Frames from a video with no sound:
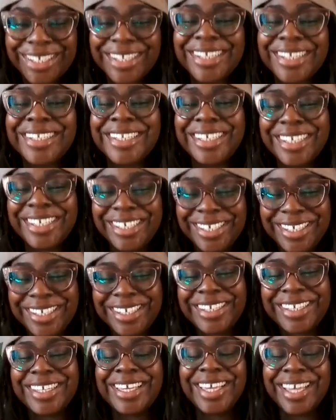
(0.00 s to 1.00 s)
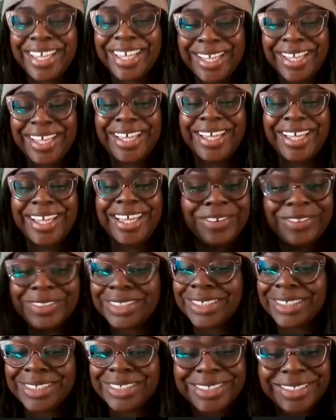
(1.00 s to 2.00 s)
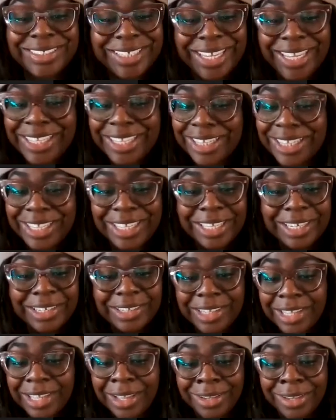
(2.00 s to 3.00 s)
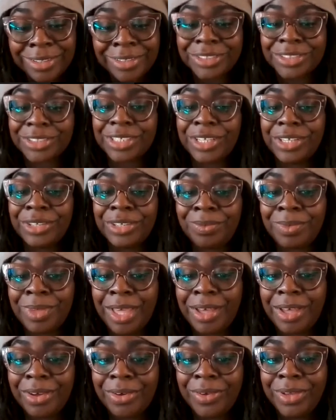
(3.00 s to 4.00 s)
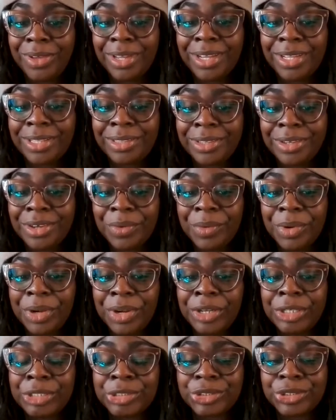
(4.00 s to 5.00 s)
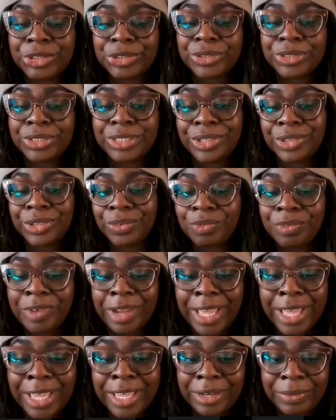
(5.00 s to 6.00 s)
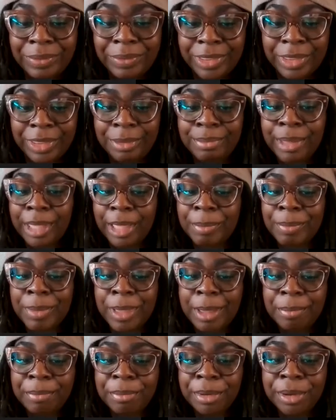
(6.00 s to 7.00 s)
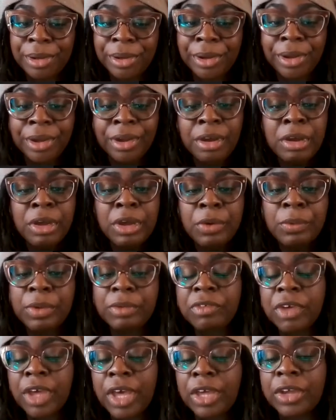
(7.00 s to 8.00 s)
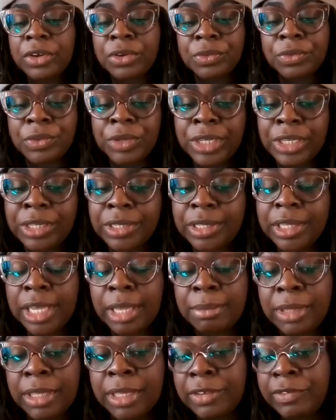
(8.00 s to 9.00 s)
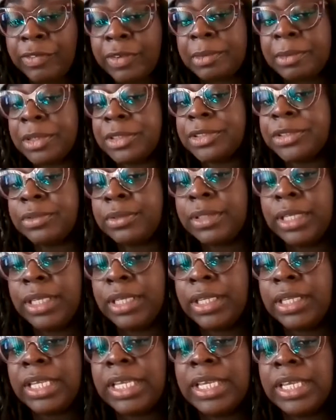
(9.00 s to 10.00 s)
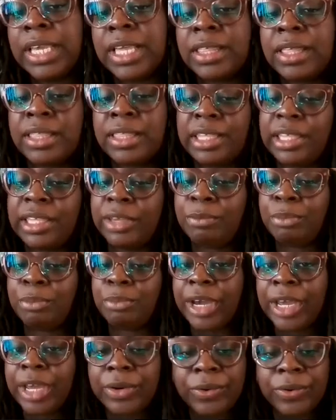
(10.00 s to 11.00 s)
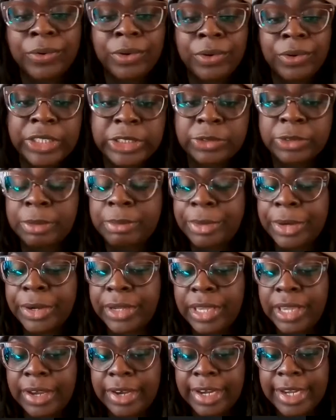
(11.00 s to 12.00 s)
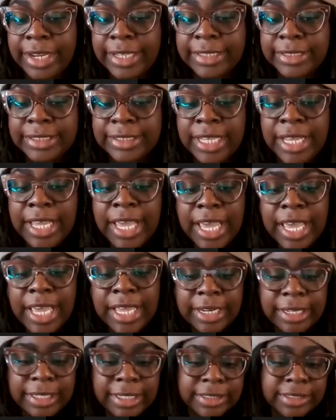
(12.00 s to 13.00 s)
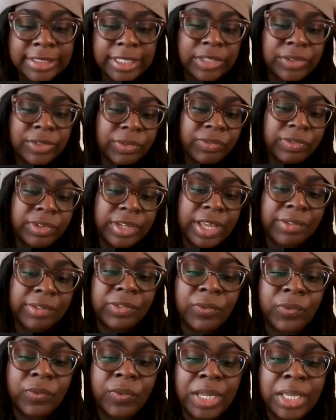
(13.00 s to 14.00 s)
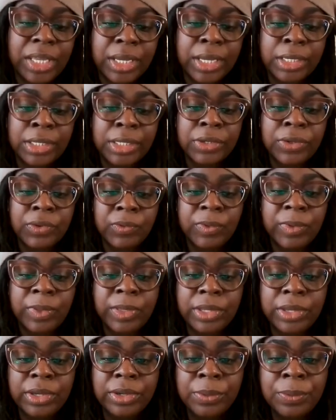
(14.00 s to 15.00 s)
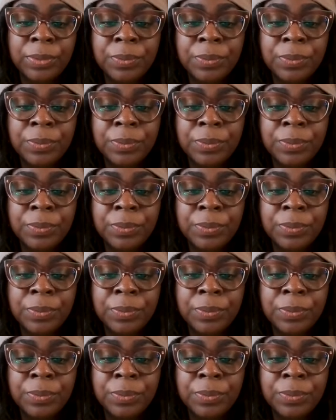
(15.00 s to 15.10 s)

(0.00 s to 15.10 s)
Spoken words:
Color, yeah. And I was gonna say, look at the colors that you got going on there. We're introducing the red with the bell pepper. We've got a green coming in from our zucchini, and then the bright orange from our carrots. And it looks like you even have a white onion over there.